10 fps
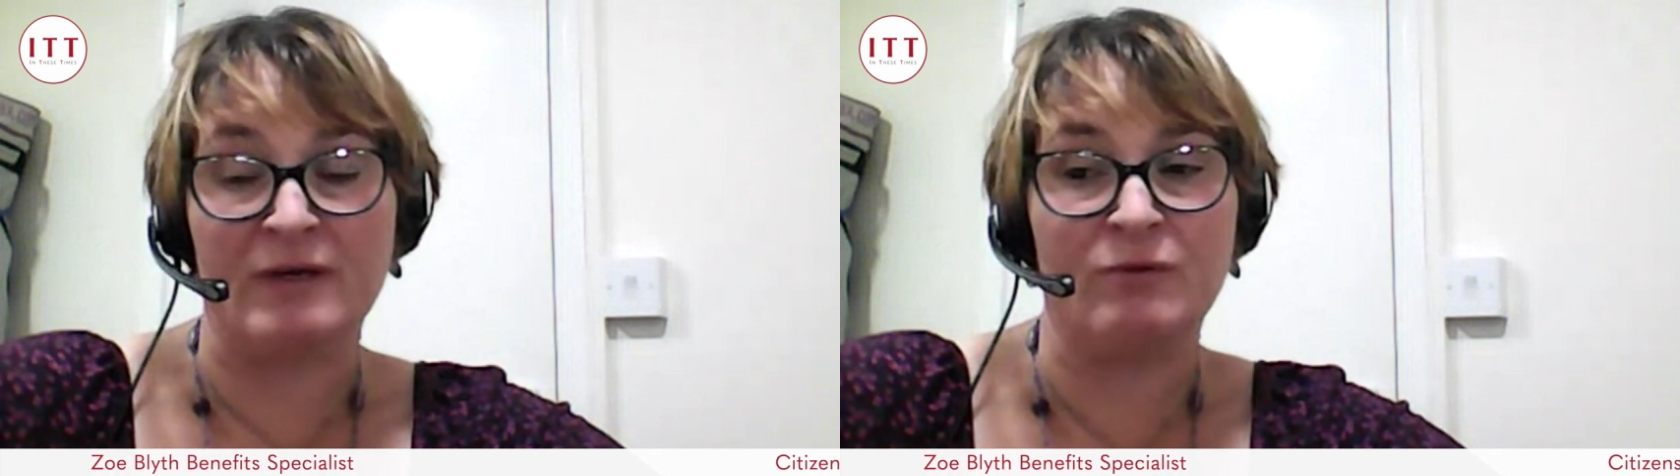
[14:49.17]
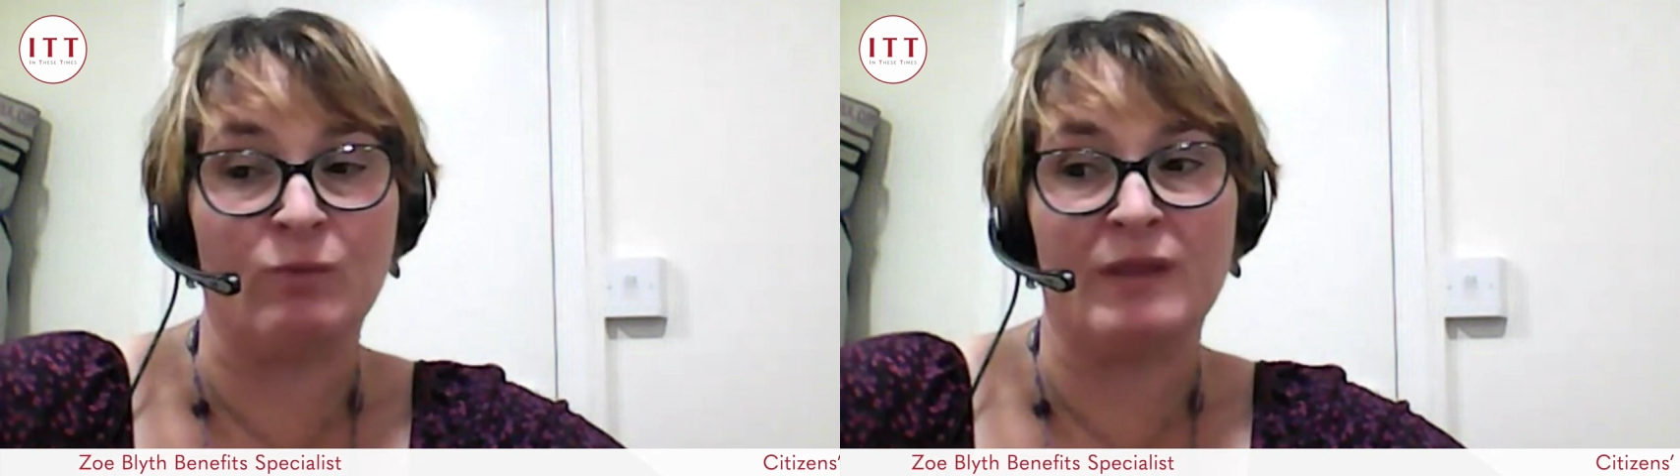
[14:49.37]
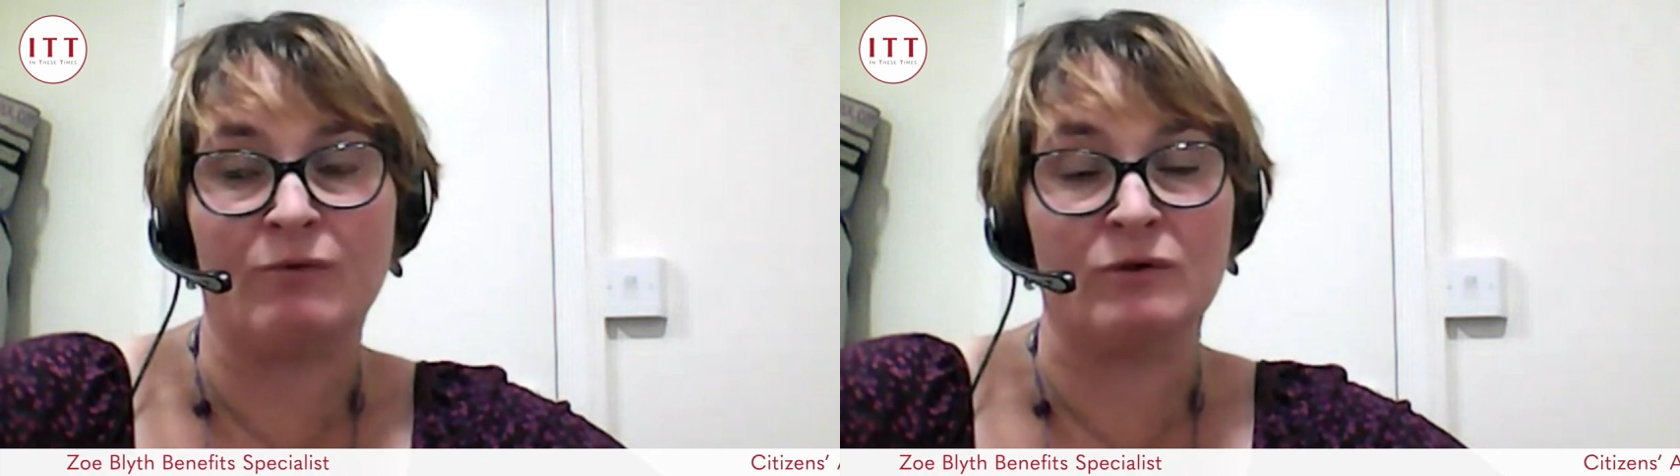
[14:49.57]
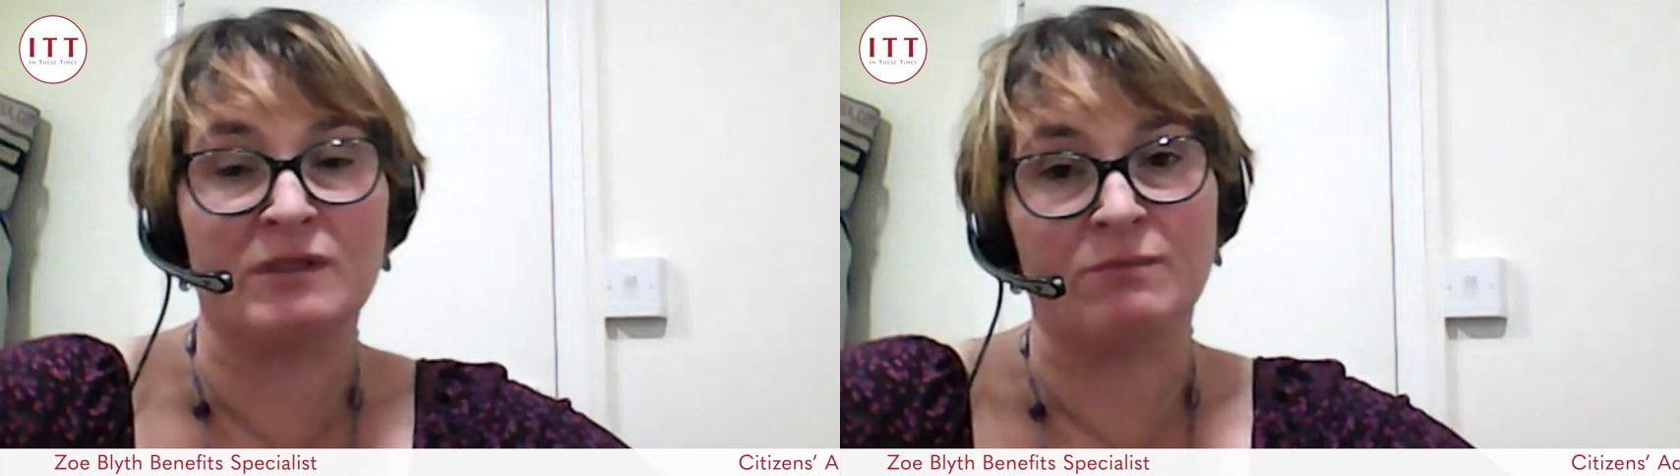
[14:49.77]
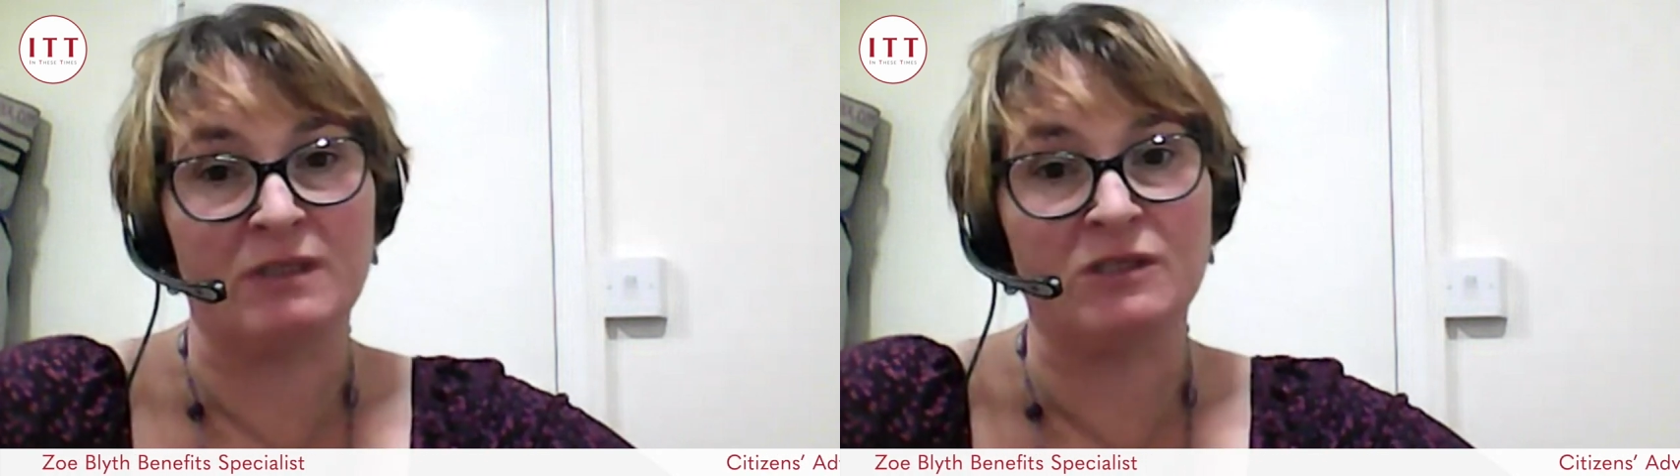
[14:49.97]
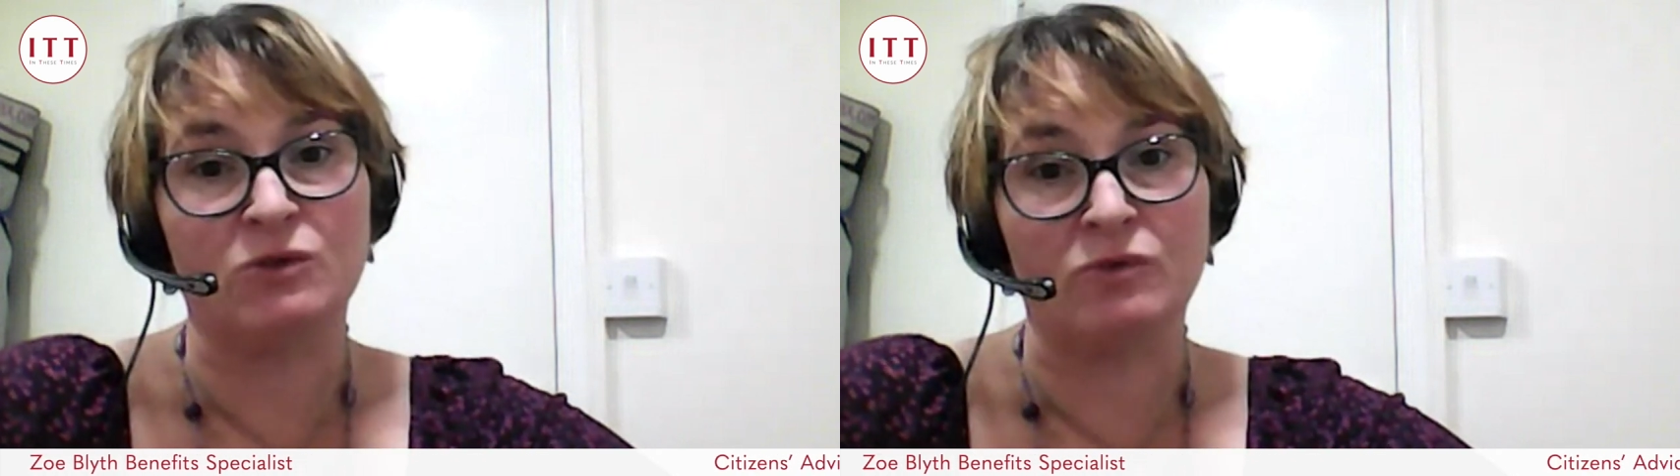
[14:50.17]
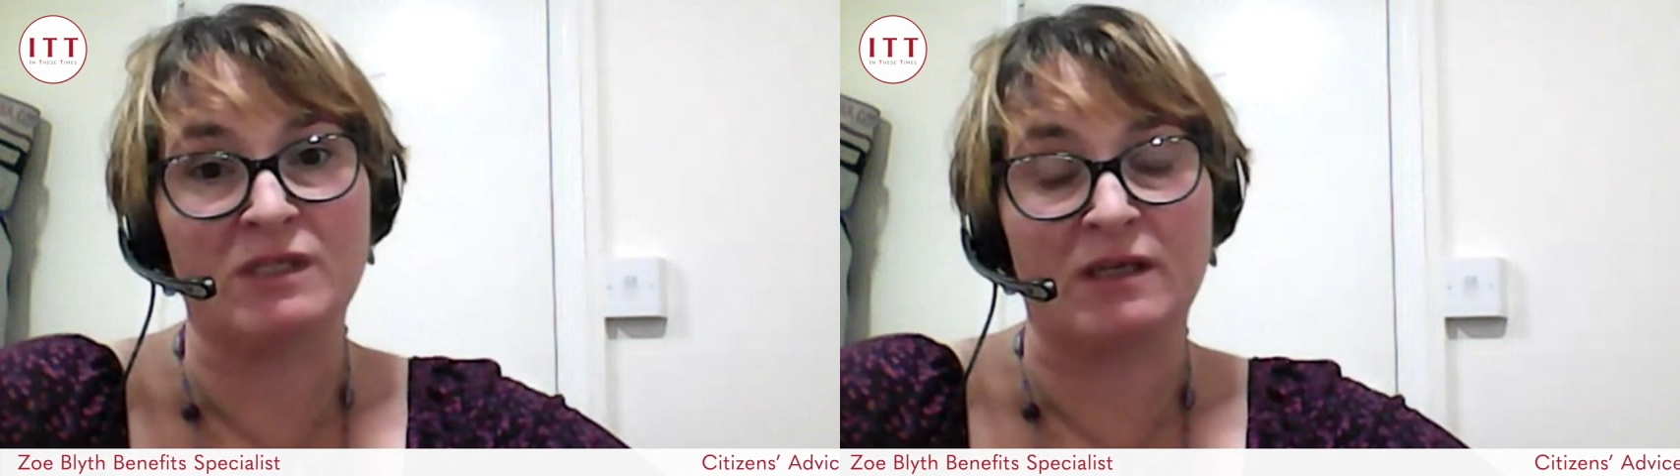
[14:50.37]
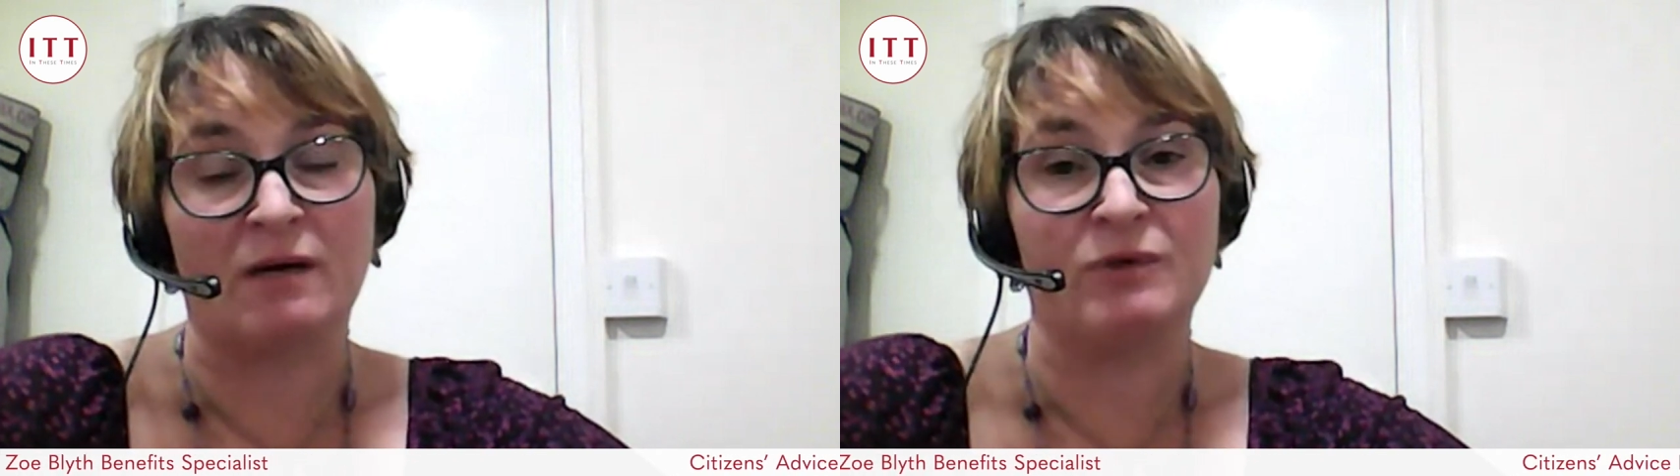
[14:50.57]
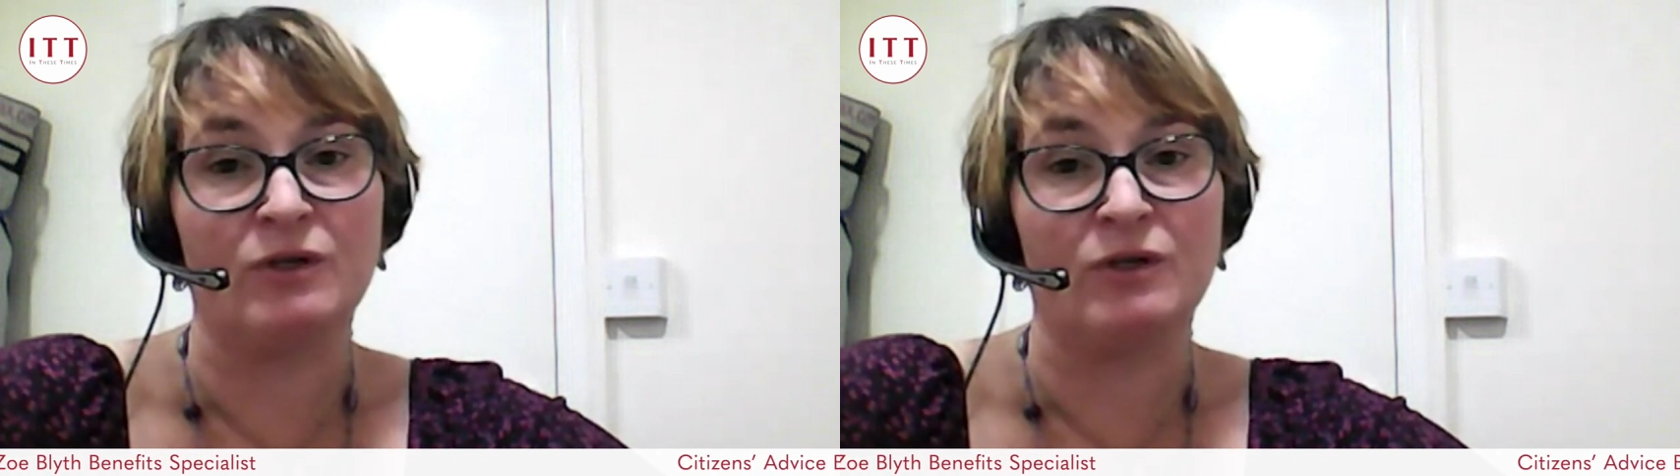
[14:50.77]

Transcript: even when they're on somebody's doorstep.